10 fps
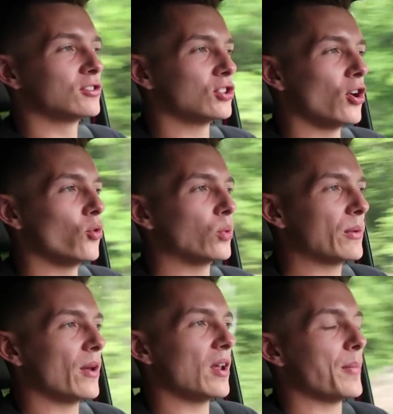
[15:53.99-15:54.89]
So
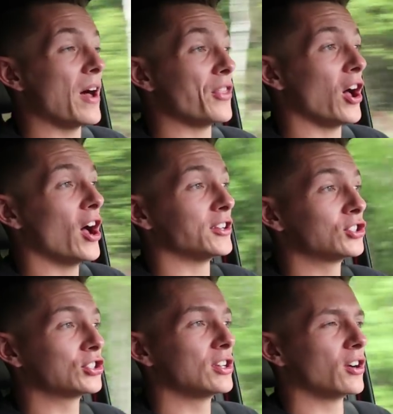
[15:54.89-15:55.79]
we wound up on the
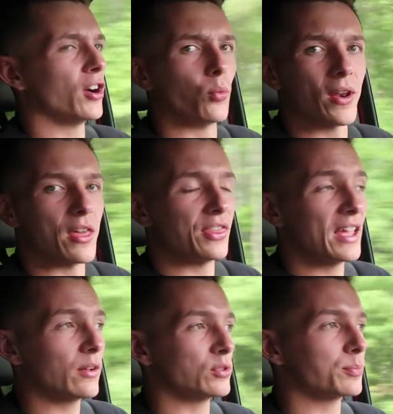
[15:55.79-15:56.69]
Hutch, or what I
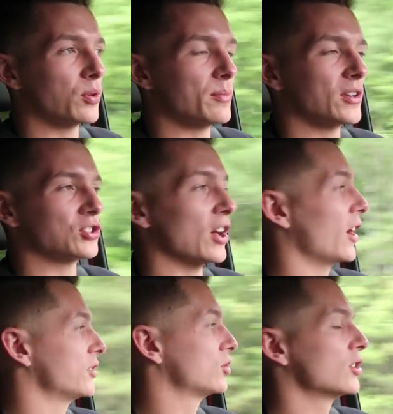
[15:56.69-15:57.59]
think was pretty much the
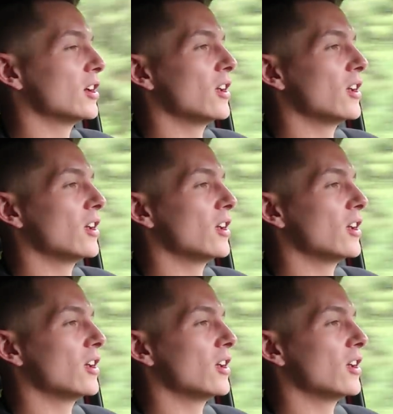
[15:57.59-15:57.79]
Hutch,